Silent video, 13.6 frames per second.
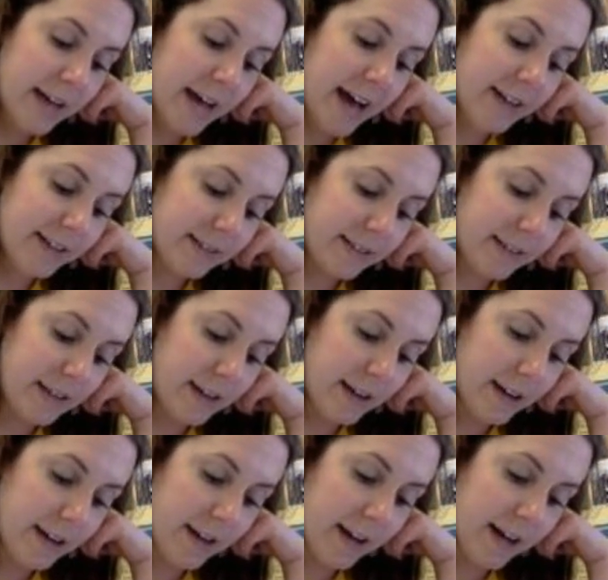
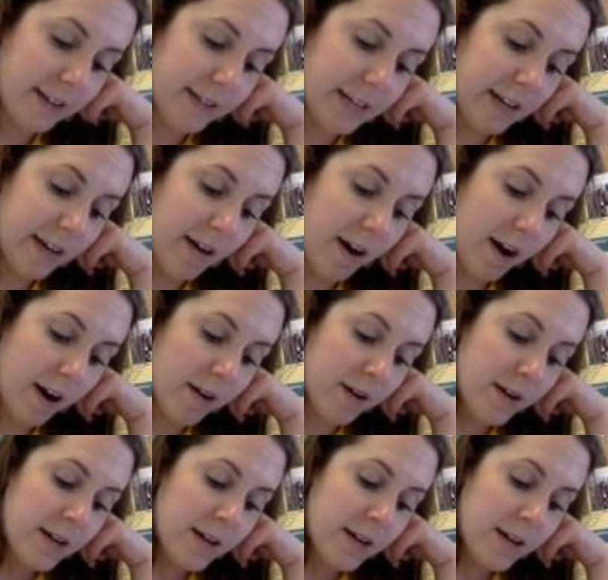ST, and TR.